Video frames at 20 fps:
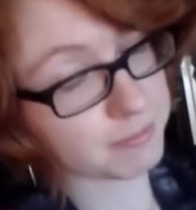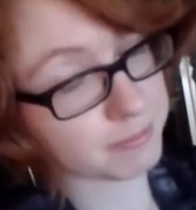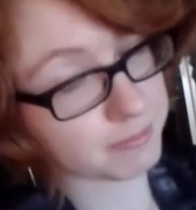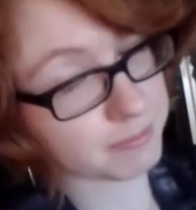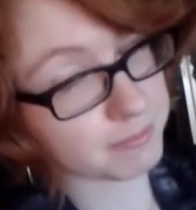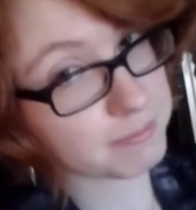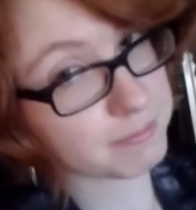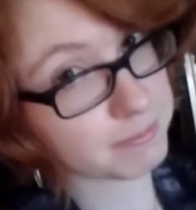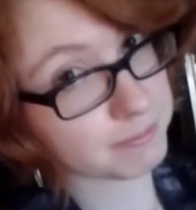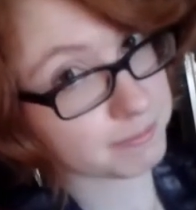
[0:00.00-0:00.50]

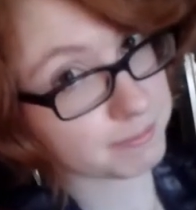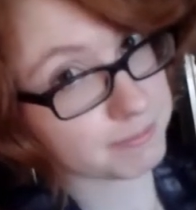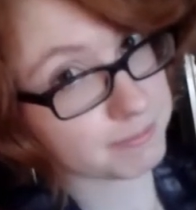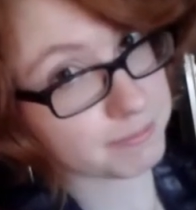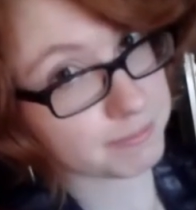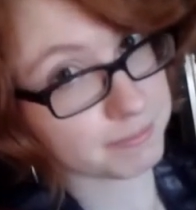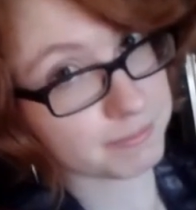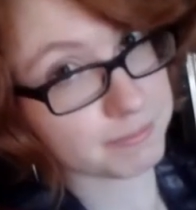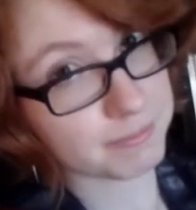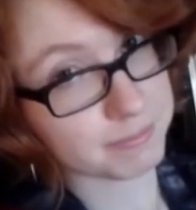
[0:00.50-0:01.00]

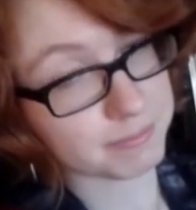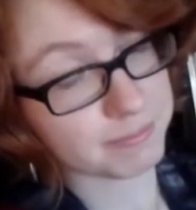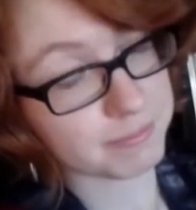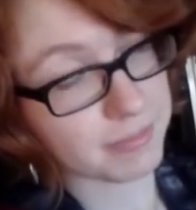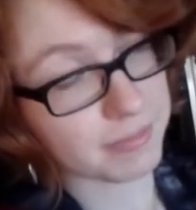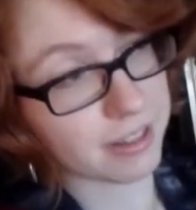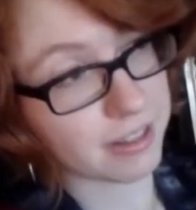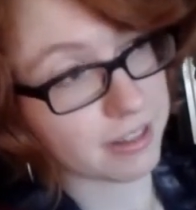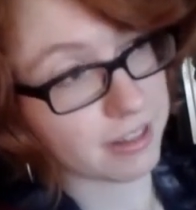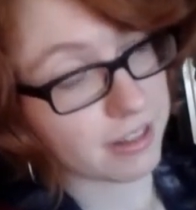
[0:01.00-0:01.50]

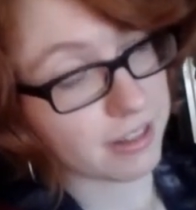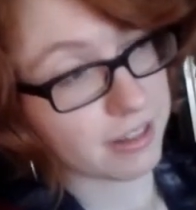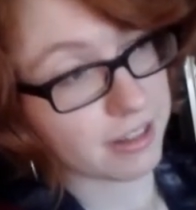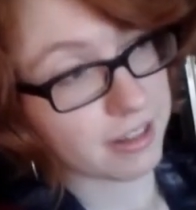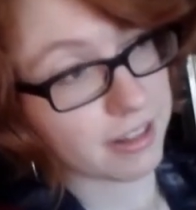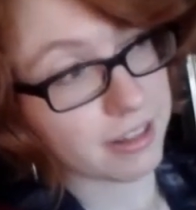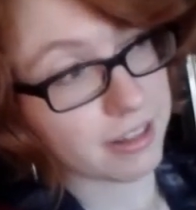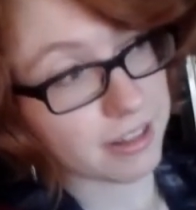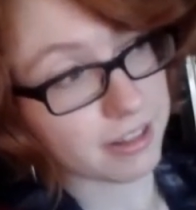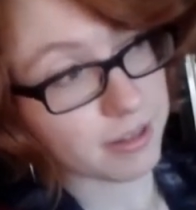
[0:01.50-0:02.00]

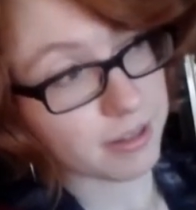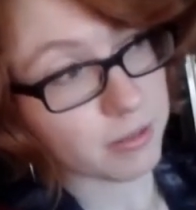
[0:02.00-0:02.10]
[no speech]